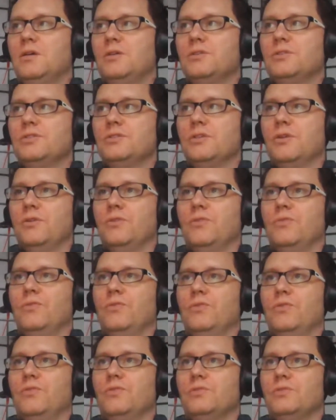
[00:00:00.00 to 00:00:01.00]
So
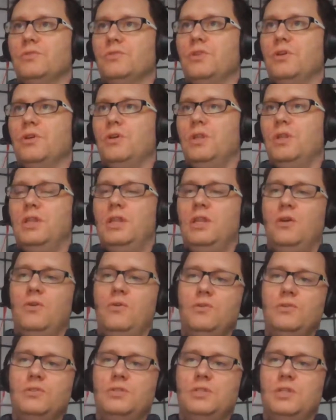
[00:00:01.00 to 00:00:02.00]
those are
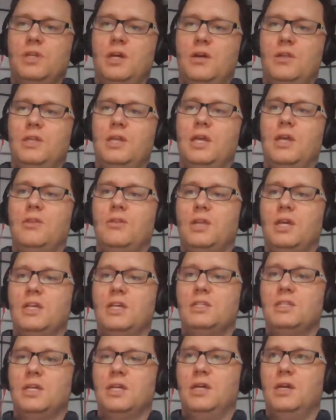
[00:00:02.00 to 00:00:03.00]
those. The other
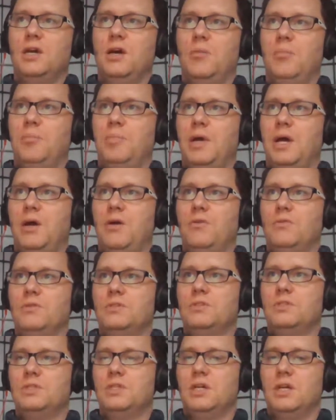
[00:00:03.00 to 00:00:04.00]
nice thing
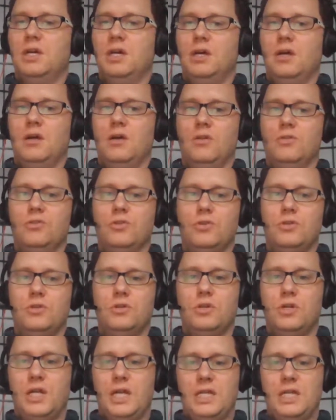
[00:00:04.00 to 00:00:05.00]
about
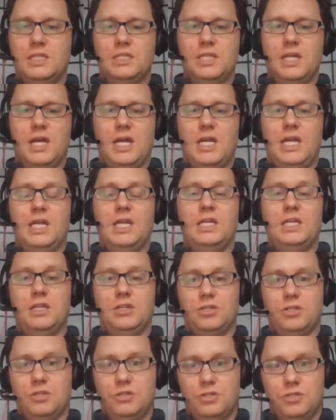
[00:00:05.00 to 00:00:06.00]
Lrnr is that in
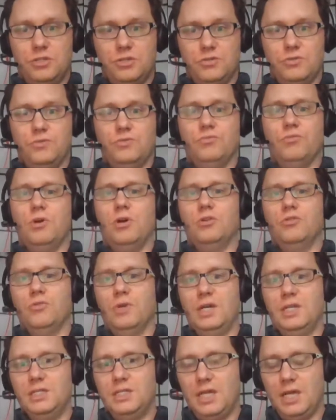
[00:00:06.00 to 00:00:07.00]
addition to a
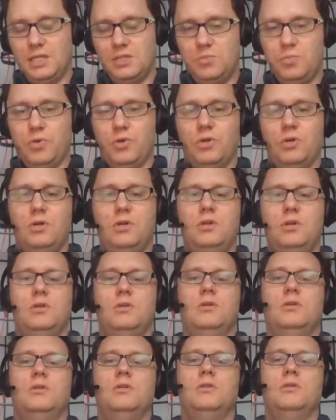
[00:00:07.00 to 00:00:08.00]
great textbook,
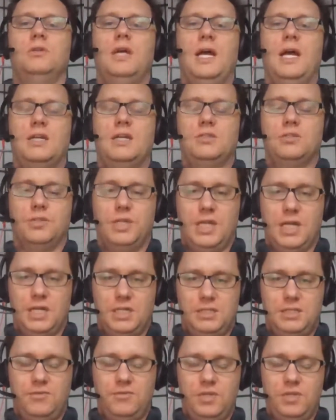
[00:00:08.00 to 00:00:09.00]
excellent
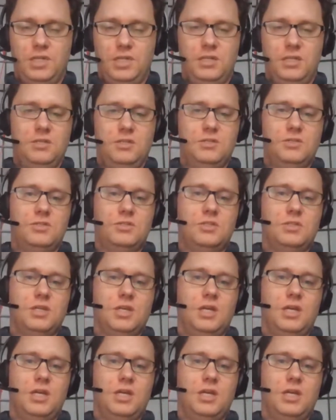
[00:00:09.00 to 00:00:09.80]
activities,